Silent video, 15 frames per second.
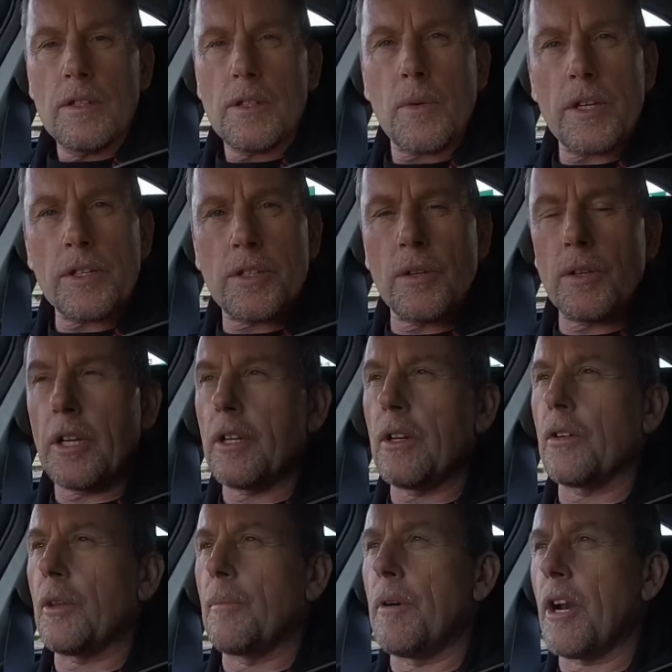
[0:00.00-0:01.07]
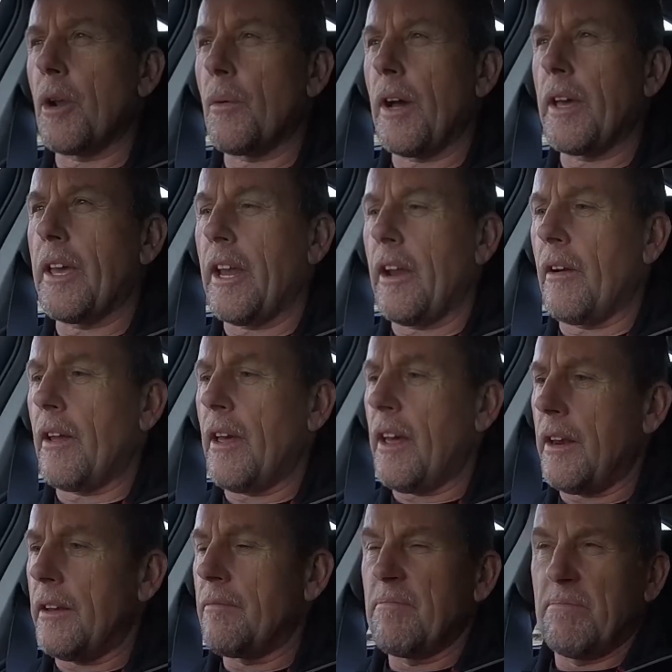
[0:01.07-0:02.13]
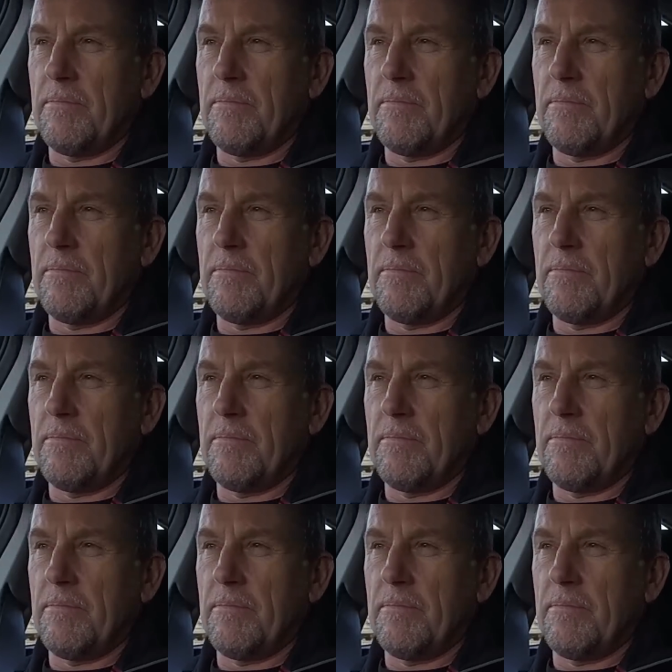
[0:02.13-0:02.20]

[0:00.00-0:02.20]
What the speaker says: So we're tootling along the motorway here at